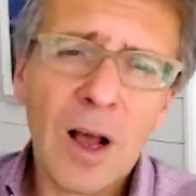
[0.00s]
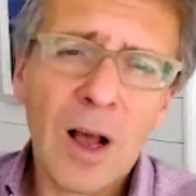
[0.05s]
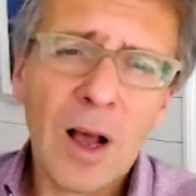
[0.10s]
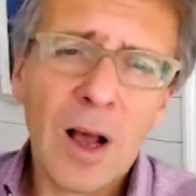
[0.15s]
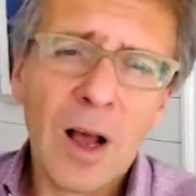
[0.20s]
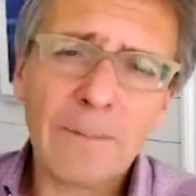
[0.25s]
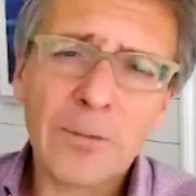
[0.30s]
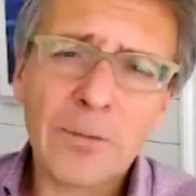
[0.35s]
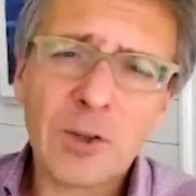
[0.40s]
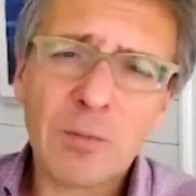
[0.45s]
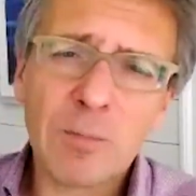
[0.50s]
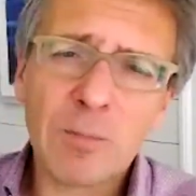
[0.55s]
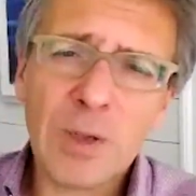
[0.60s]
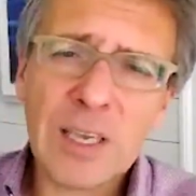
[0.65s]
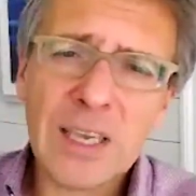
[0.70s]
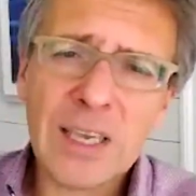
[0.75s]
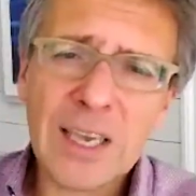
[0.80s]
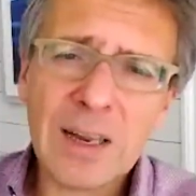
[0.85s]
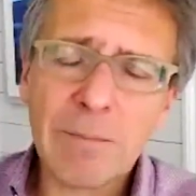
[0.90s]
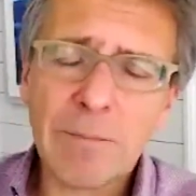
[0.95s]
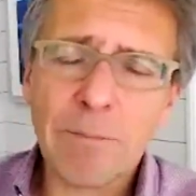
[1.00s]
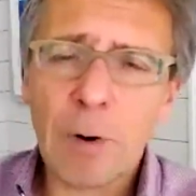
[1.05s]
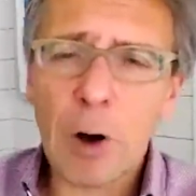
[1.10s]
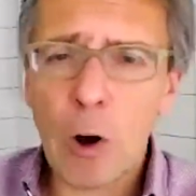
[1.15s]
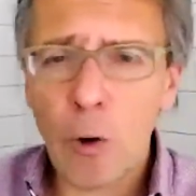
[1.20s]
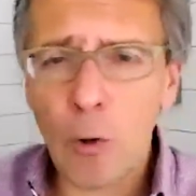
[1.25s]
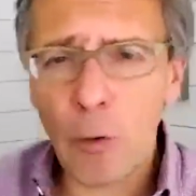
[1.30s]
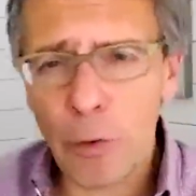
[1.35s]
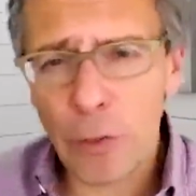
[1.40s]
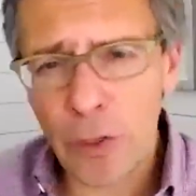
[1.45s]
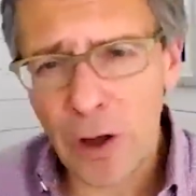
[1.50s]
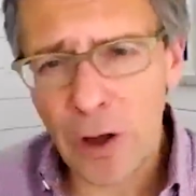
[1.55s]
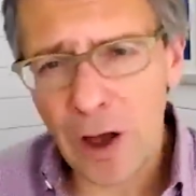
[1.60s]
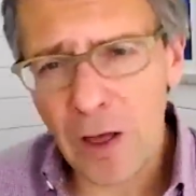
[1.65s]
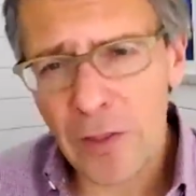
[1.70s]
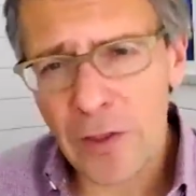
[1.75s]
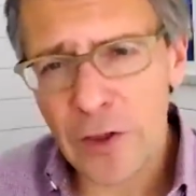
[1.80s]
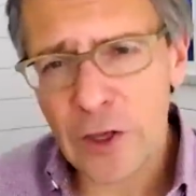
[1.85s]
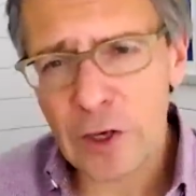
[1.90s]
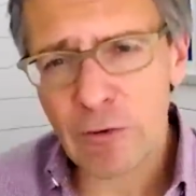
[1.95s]
to be in both
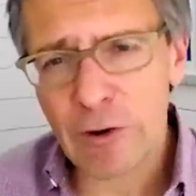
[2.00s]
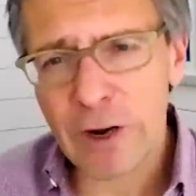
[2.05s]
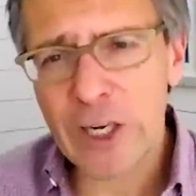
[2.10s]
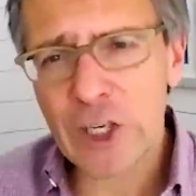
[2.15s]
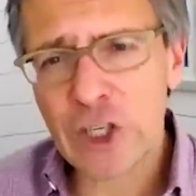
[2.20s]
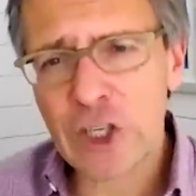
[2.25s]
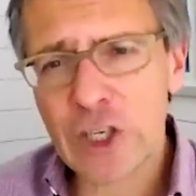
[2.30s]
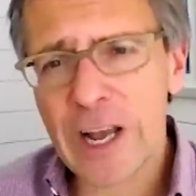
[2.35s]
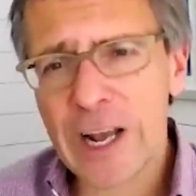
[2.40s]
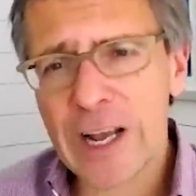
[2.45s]
the Eurasian